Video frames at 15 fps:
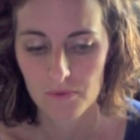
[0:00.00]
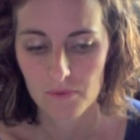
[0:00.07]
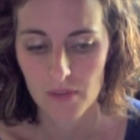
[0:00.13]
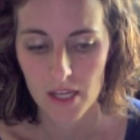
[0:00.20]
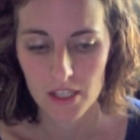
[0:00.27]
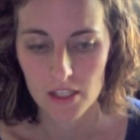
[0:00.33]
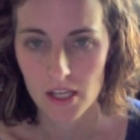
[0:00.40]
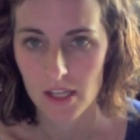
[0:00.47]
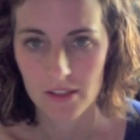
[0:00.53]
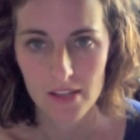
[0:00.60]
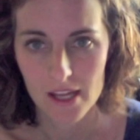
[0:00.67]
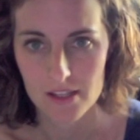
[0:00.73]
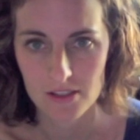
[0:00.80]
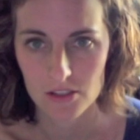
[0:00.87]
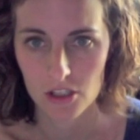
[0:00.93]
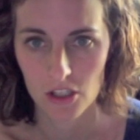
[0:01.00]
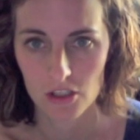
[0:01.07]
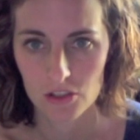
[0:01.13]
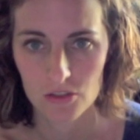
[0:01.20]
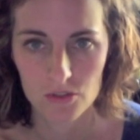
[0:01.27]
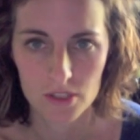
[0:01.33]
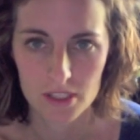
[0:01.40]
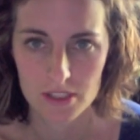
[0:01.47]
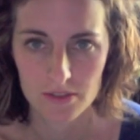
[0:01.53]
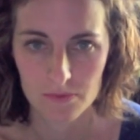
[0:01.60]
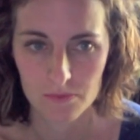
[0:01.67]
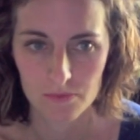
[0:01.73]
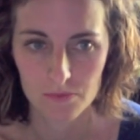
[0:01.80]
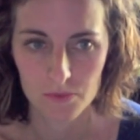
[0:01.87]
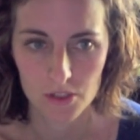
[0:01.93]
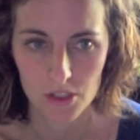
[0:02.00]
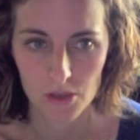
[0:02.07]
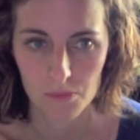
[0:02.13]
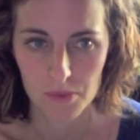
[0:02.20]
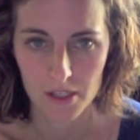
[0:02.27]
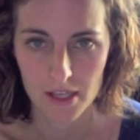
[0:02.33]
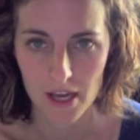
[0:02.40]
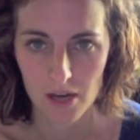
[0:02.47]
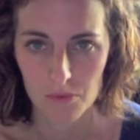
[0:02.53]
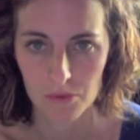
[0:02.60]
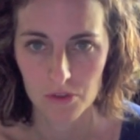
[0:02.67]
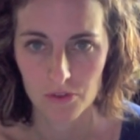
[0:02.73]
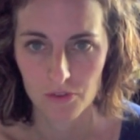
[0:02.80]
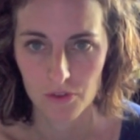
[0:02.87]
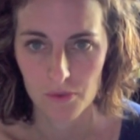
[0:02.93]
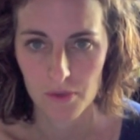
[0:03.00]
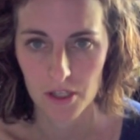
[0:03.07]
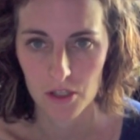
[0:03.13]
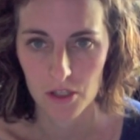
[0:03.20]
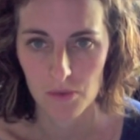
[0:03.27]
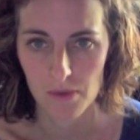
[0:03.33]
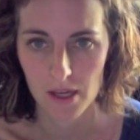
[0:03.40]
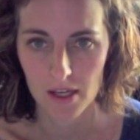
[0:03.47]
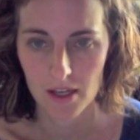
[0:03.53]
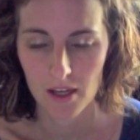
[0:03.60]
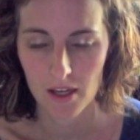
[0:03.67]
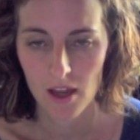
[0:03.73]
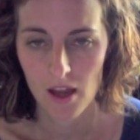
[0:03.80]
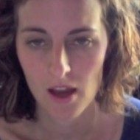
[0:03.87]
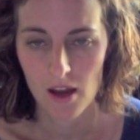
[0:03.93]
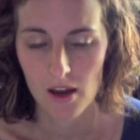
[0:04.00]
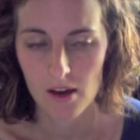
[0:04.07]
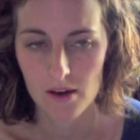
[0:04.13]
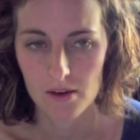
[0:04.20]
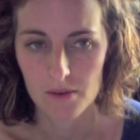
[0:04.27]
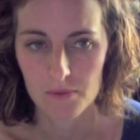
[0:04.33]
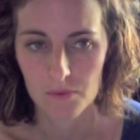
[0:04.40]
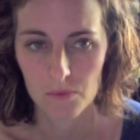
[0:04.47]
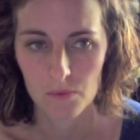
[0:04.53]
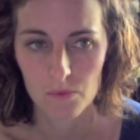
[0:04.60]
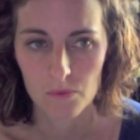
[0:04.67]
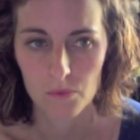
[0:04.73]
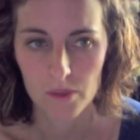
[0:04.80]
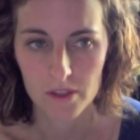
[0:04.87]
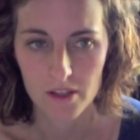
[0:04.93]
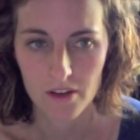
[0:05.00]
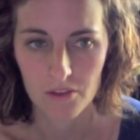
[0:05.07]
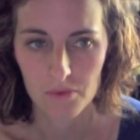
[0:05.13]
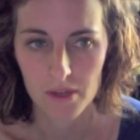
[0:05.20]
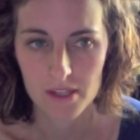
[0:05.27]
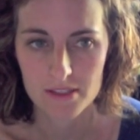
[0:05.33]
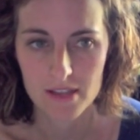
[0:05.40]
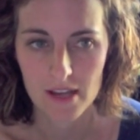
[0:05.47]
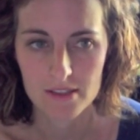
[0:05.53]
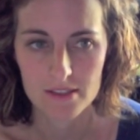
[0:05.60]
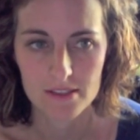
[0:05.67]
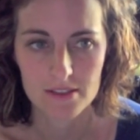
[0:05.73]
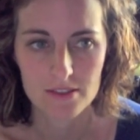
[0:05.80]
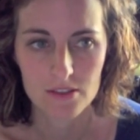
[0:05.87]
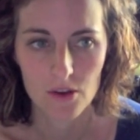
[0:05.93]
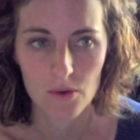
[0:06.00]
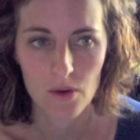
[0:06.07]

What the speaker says: and that's good. You need to be accountable for the money you make with the government and taxes. So